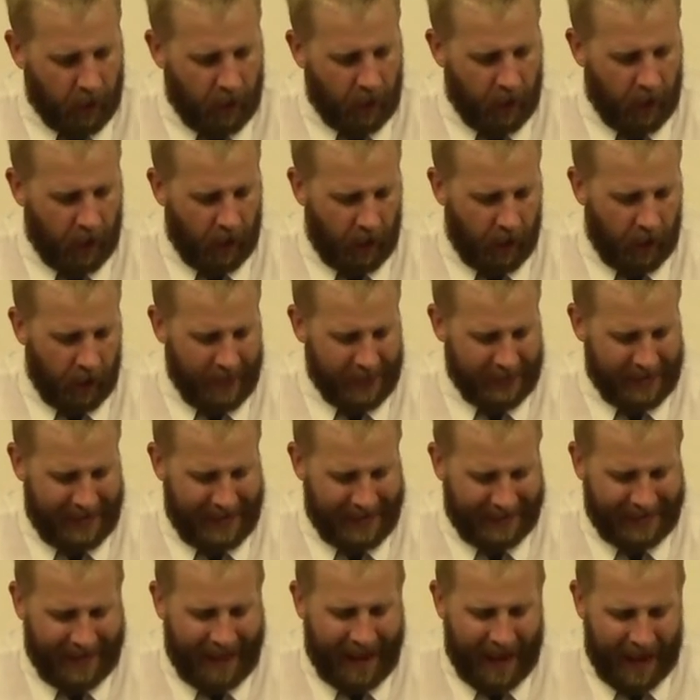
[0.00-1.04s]
uh, and they
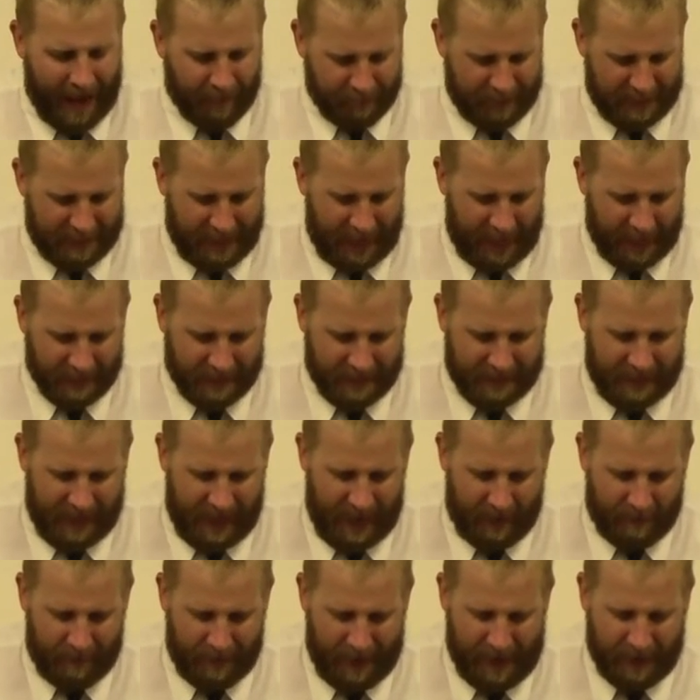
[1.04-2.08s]
encamped against
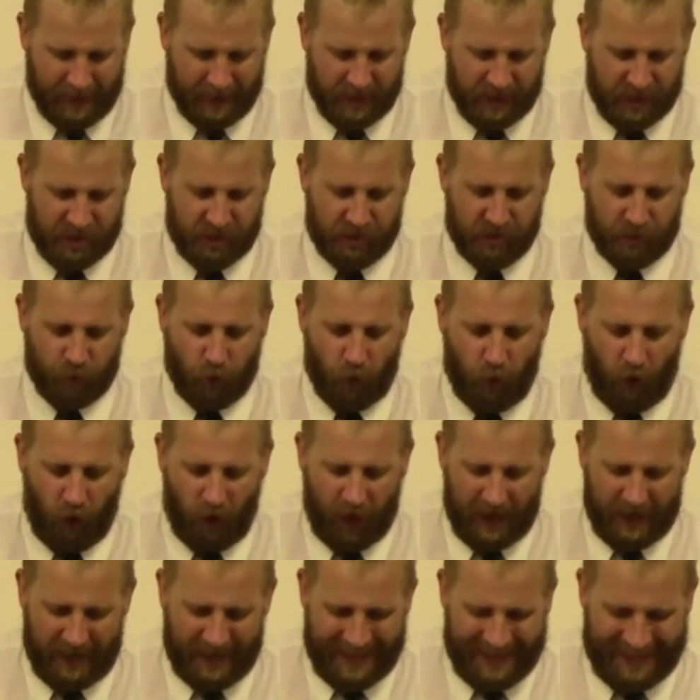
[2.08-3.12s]
them and
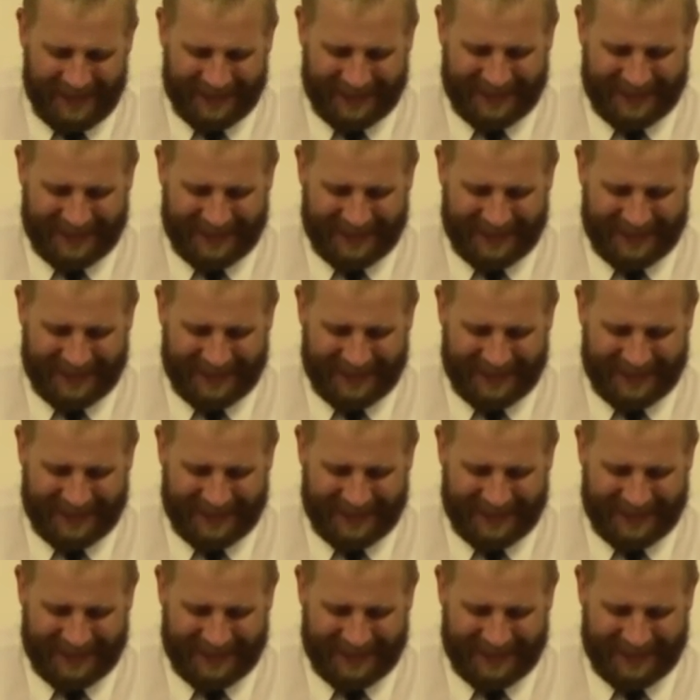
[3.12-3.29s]
destroyed